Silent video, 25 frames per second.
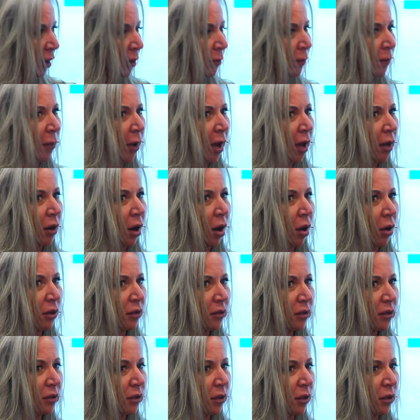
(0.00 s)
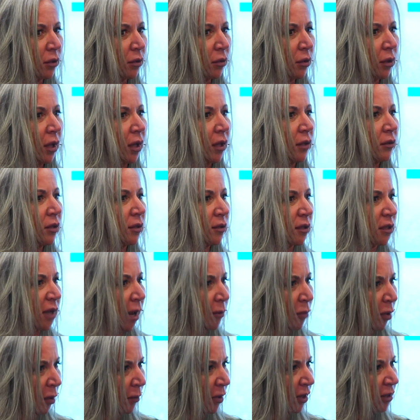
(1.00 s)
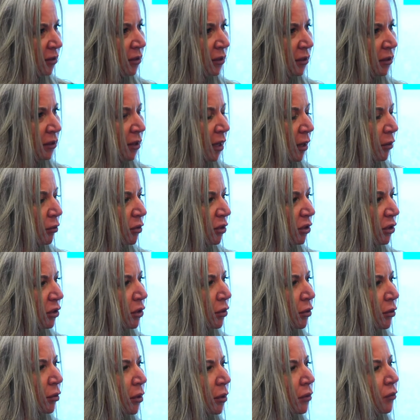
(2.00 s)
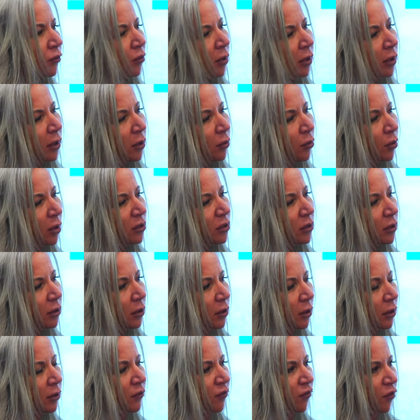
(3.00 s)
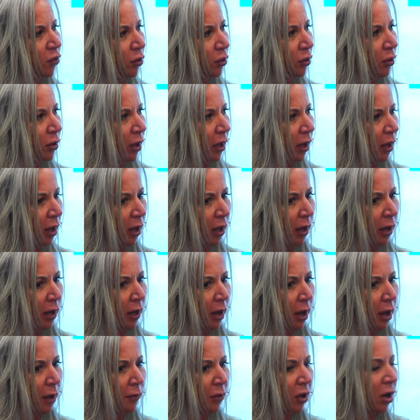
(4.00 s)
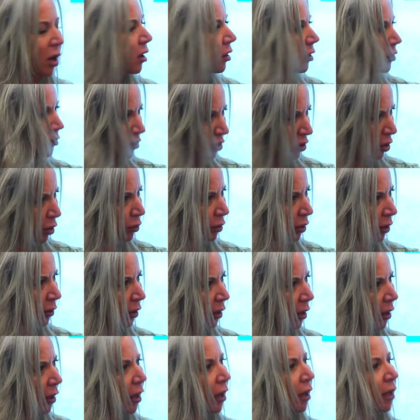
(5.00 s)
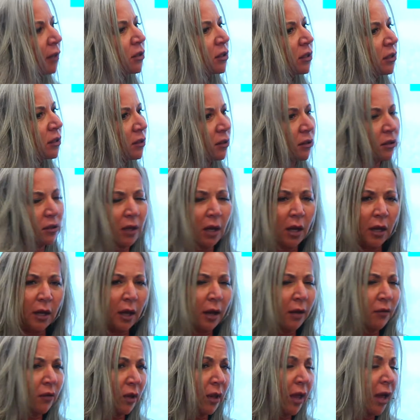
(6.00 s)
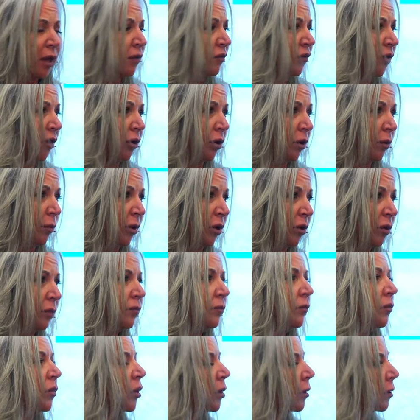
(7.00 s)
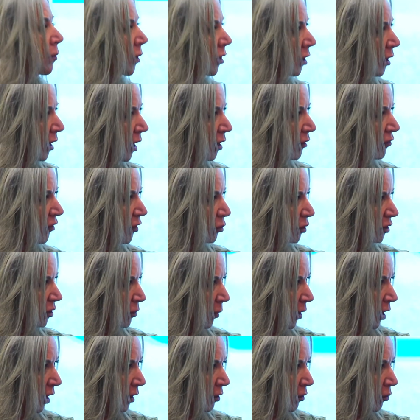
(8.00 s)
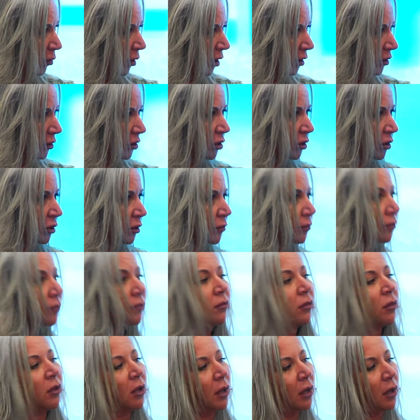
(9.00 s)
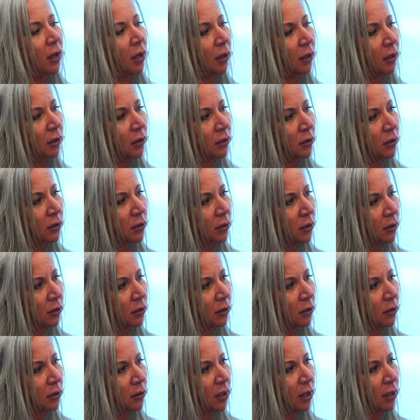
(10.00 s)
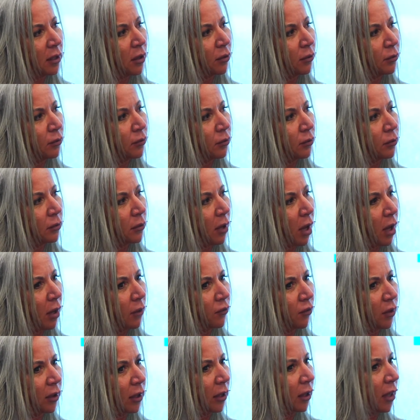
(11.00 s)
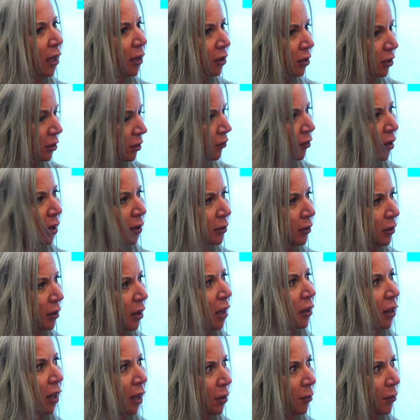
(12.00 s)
But also, the type of business I was doing really wasn't good for a color toner. I did a lot of variable, but a lot of it was black and white too. And they don't really like you to run a lot of